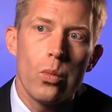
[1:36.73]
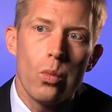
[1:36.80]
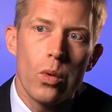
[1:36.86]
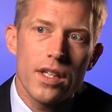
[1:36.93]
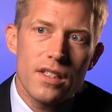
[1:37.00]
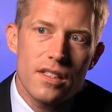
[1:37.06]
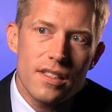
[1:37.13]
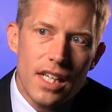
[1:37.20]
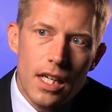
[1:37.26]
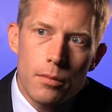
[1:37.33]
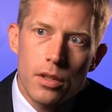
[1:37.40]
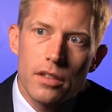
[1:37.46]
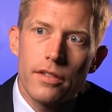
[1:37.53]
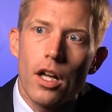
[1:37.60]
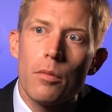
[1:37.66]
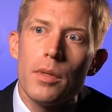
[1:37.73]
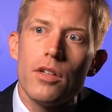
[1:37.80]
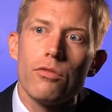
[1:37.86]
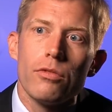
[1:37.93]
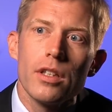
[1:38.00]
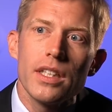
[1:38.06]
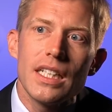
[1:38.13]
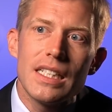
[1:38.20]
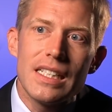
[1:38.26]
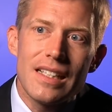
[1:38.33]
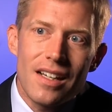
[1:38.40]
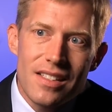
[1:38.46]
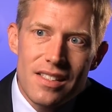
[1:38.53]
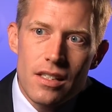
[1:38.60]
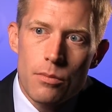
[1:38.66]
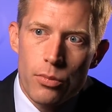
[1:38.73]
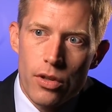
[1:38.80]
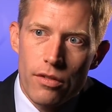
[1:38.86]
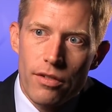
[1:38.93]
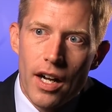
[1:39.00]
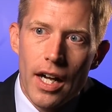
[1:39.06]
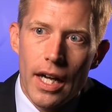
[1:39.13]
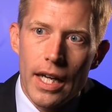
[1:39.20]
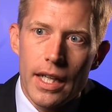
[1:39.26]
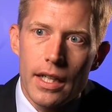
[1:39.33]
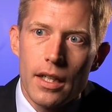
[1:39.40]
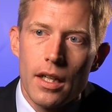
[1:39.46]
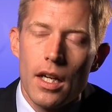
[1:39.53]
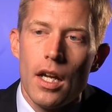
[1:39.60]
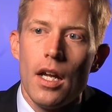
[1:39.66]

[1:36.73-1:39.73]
What sustainable development really doesn't provide